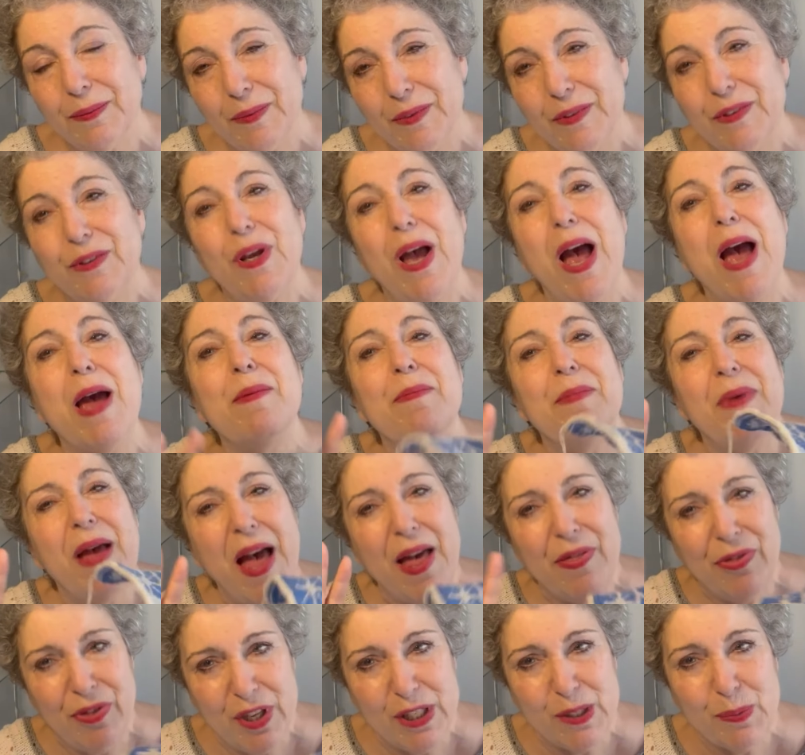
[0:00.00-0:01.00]
so I,
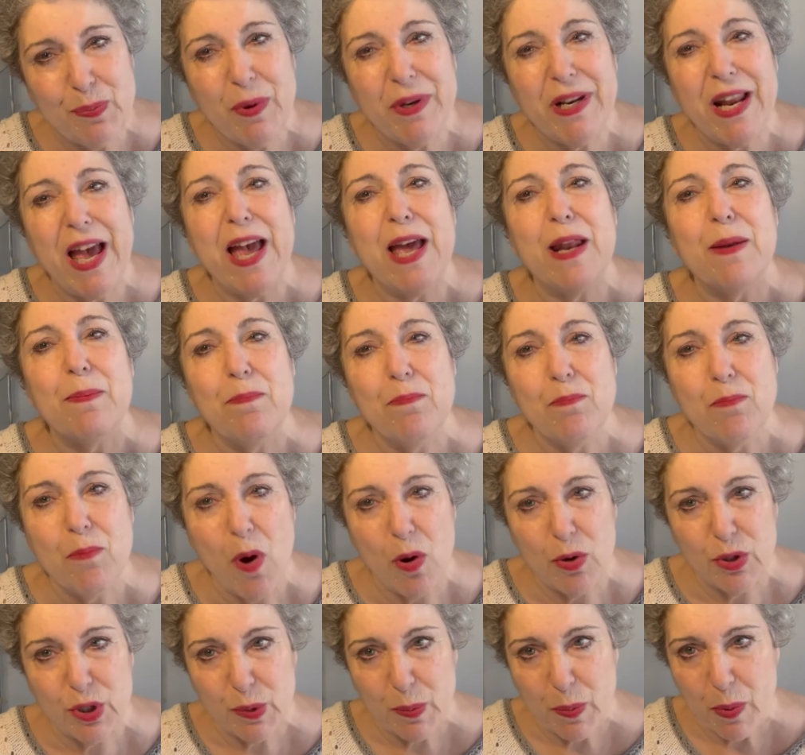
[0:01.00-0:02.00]
at this point I had
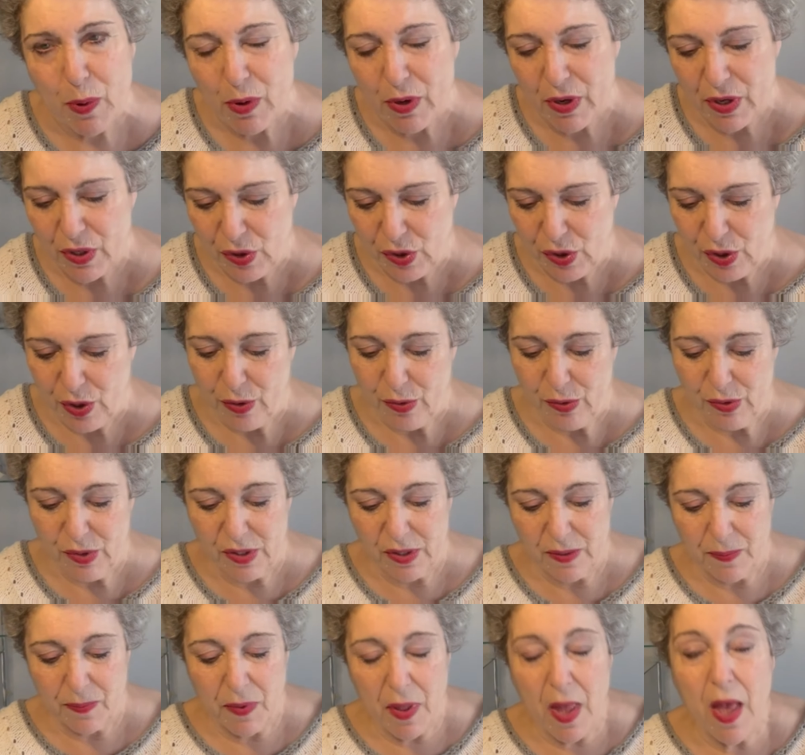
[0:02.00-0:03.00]
multiple
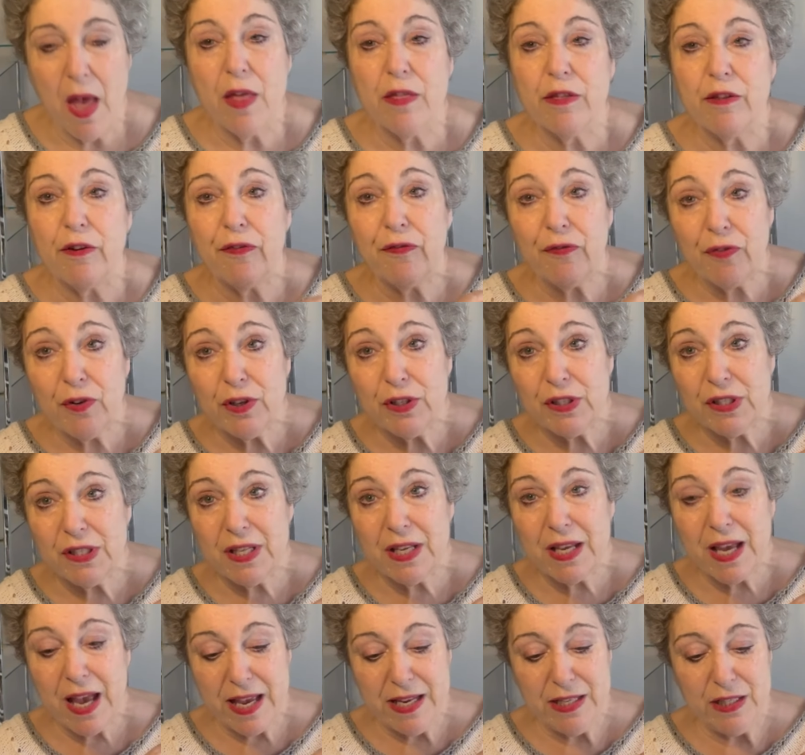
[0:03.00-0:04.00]
concerns. The first
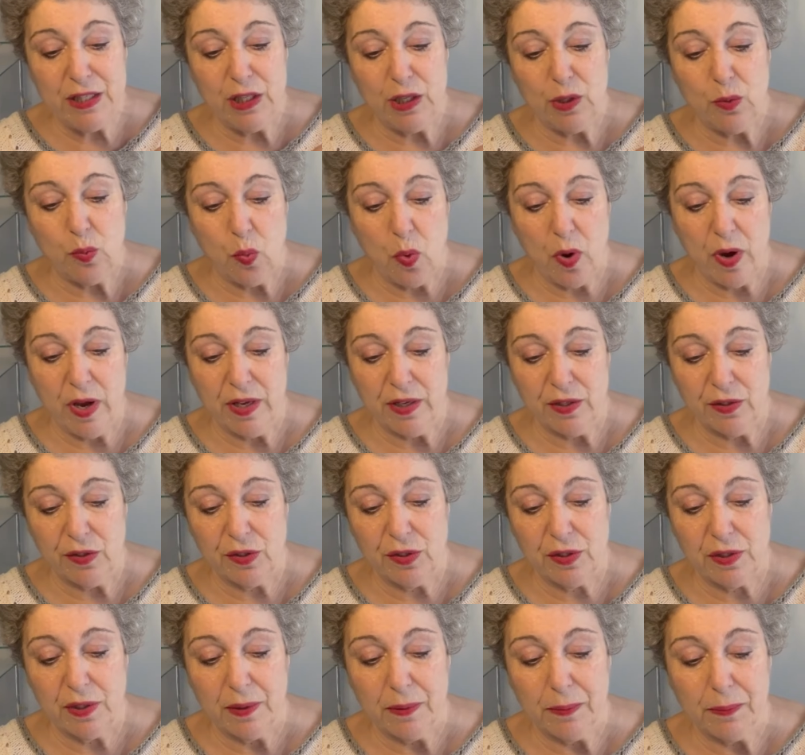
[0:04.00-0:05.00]
thing I did
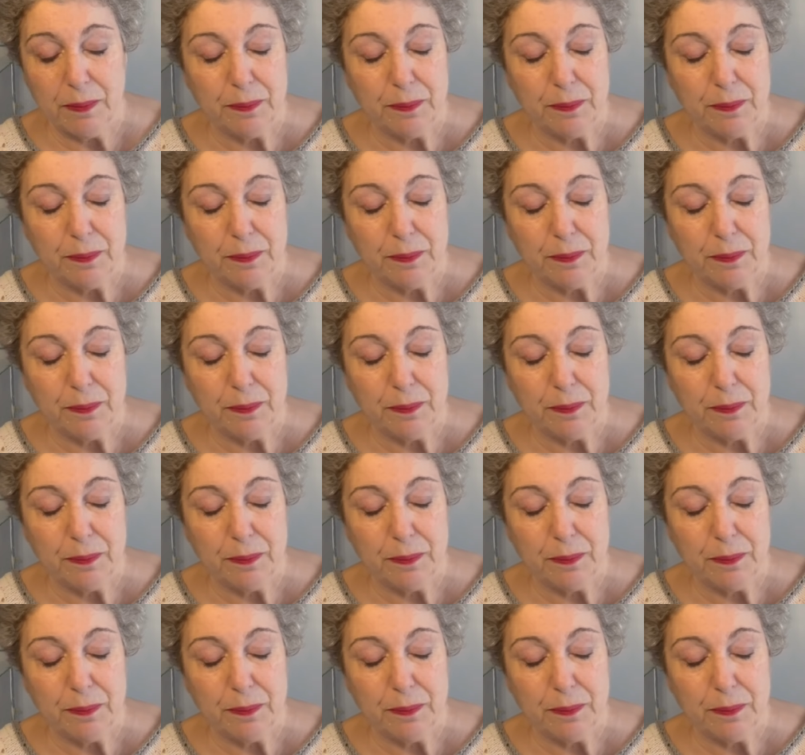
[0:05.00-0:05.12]
was